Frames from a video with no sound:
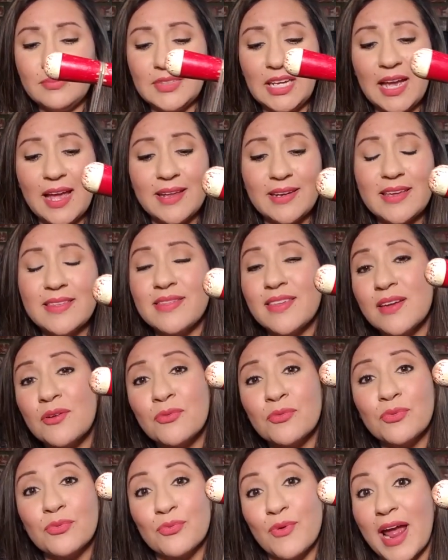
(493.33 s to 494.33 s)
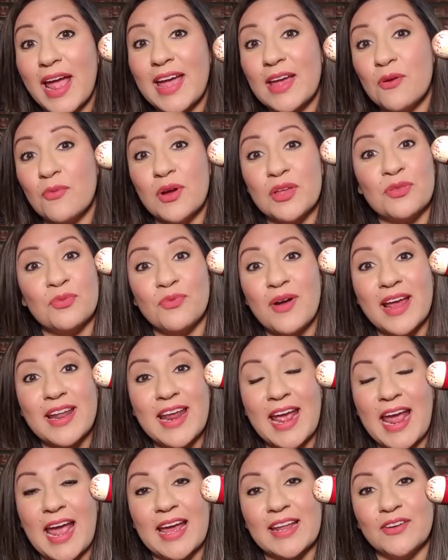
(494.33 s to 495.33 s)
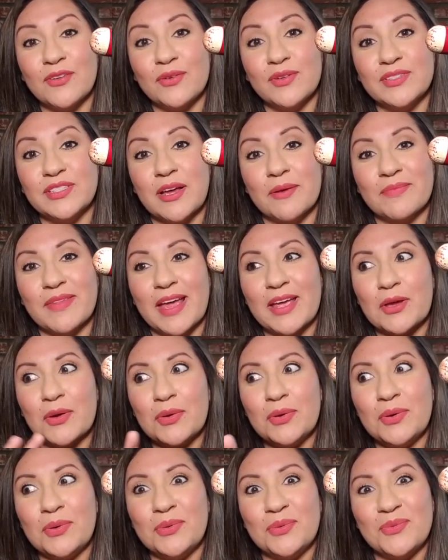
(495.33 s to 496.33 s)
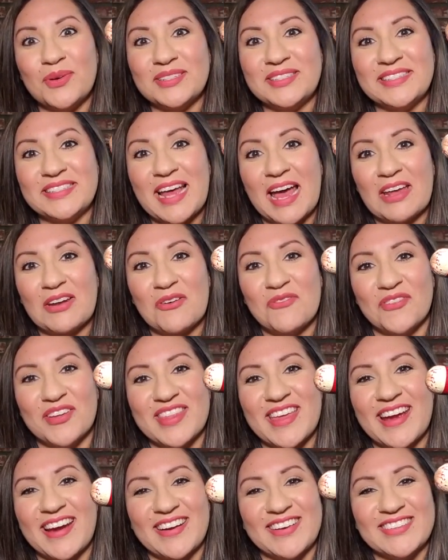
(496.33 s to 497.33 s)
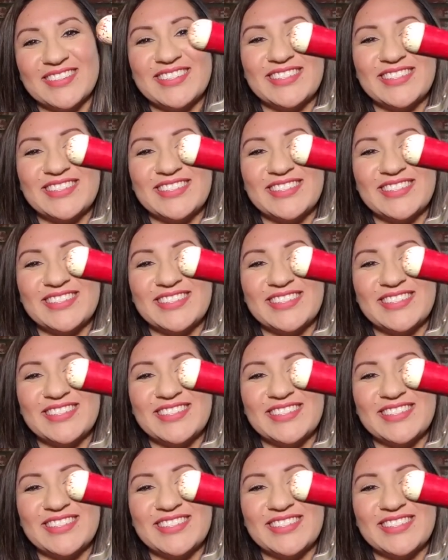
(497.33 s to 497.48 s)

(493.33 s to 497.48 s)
anything red with red handles, I'm like, ooh, what's that over there?